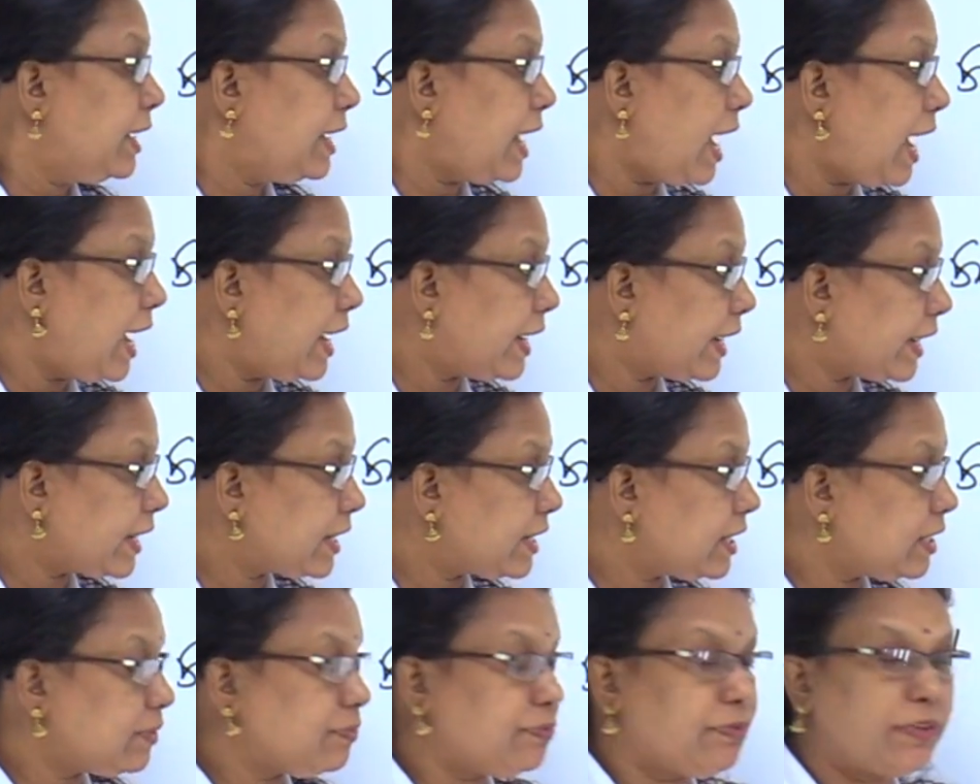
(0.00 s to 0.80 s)

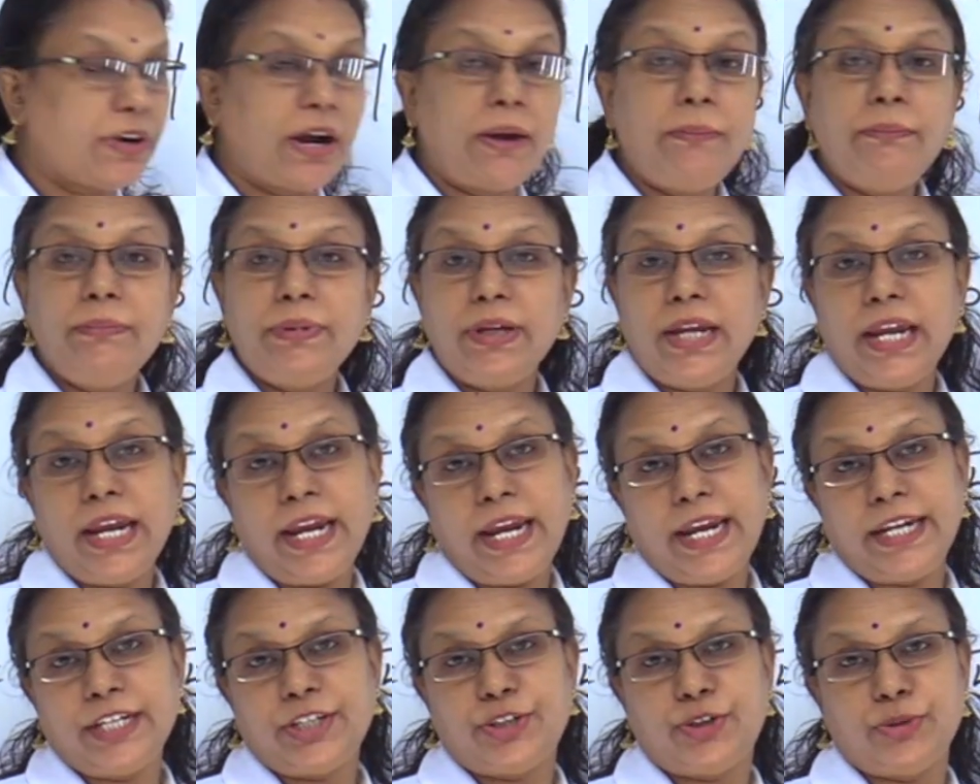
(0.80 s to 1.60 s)
directed from
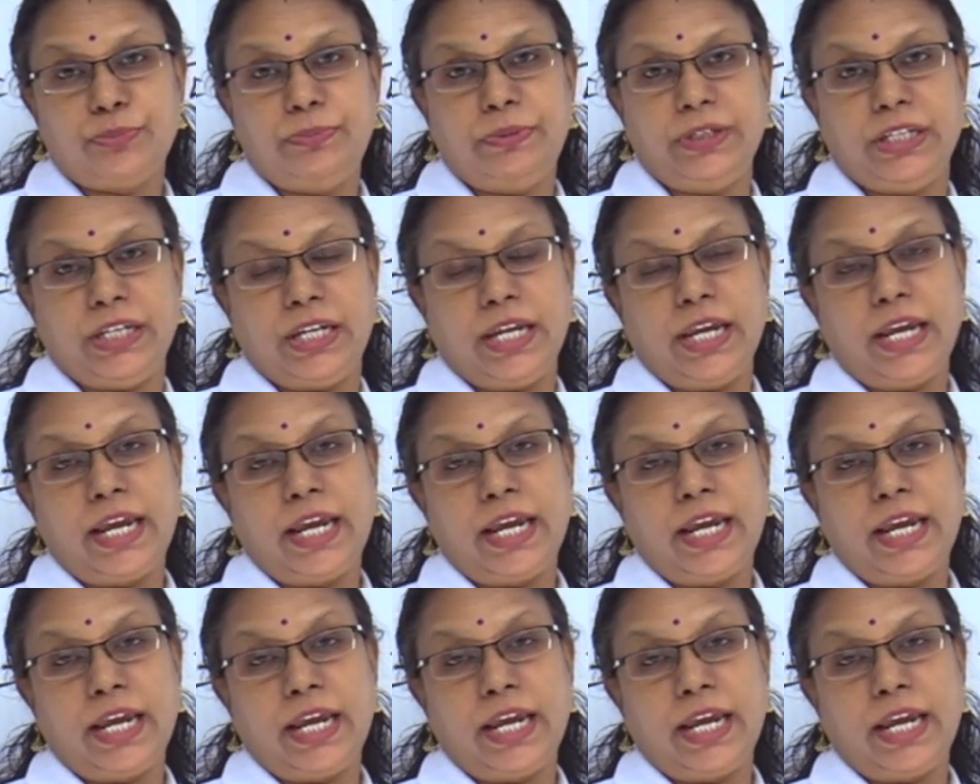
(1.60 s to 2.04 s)
A to B.